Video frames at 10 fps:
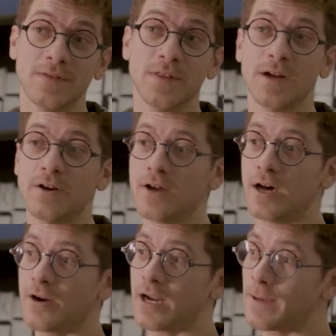there
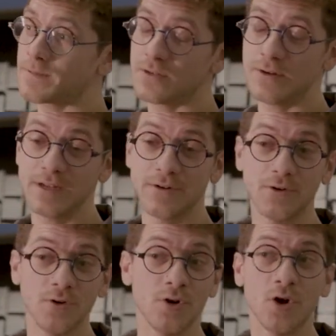are absolutely
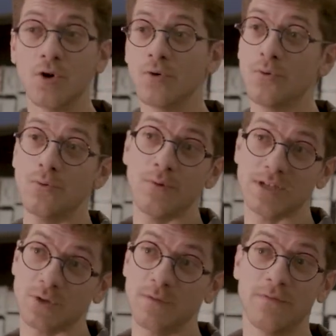no
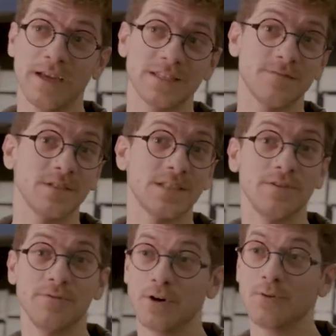retroreflective
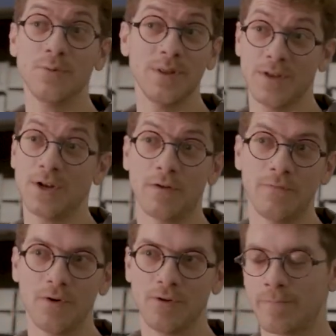material within our
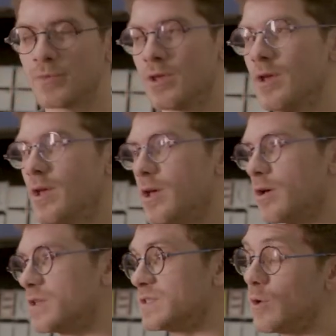volume.
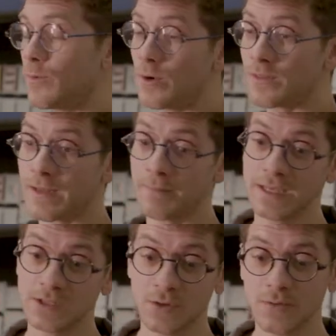Because what that may
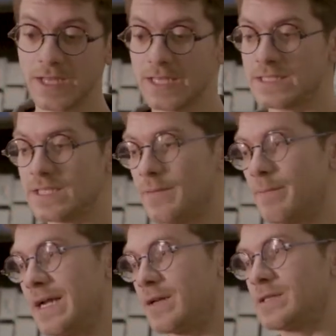do is it
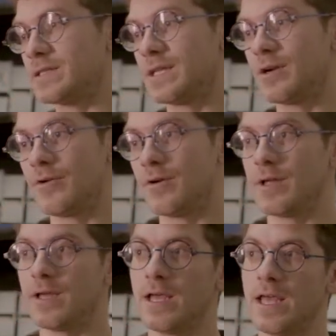might consider
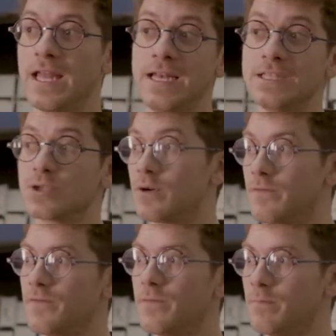any sort
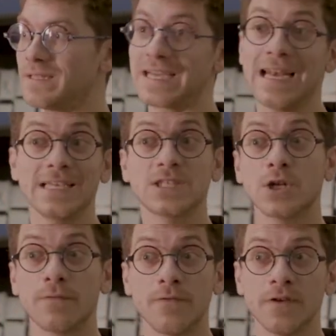of metallic
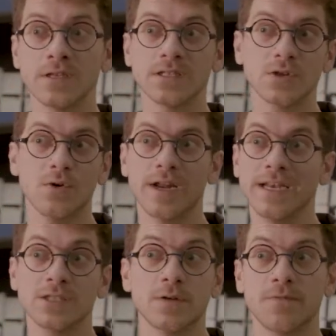surface or any
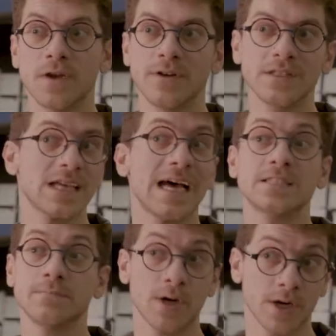interference as
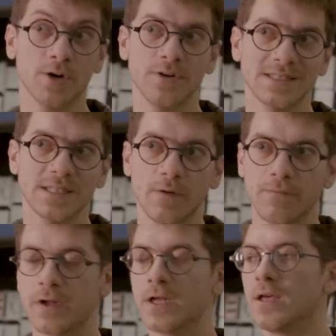a marker
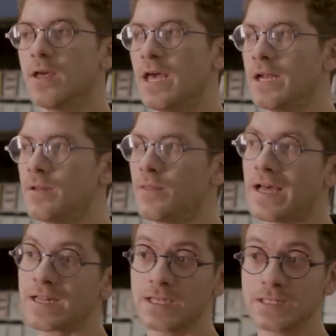itself. And
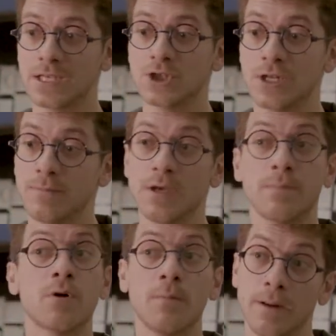that could essentially be a
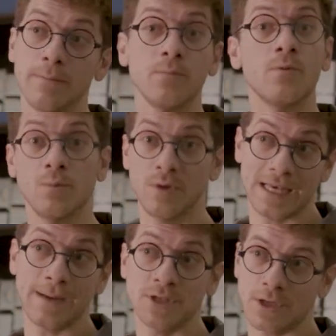problem when we
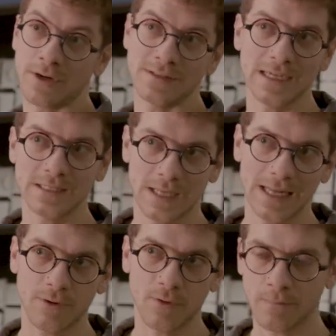capture our data
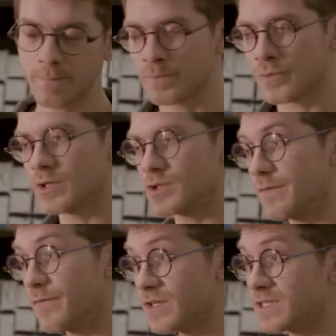later on. So the
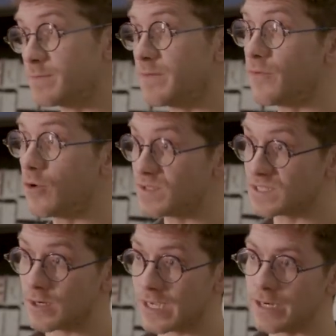first thing before we
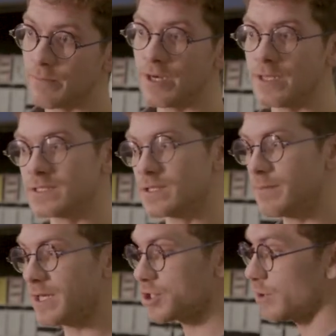start calibrating is to
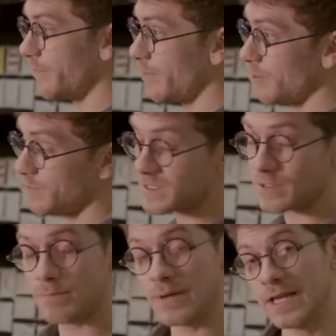make sure our volume is
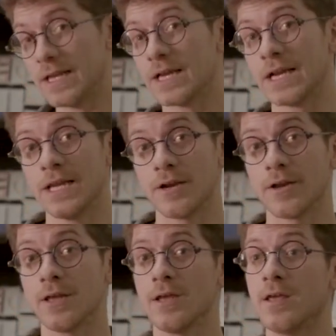completely clear
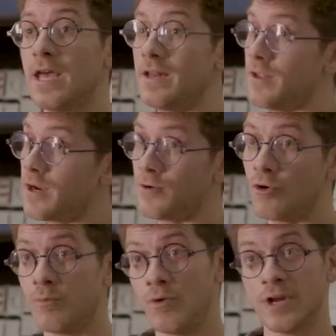and there are
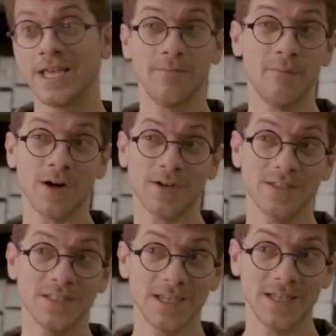no more hidden
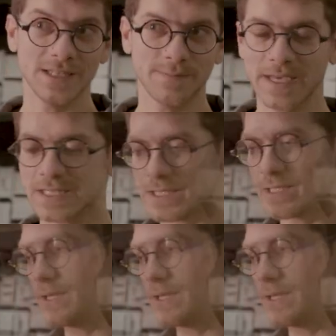markers in the space.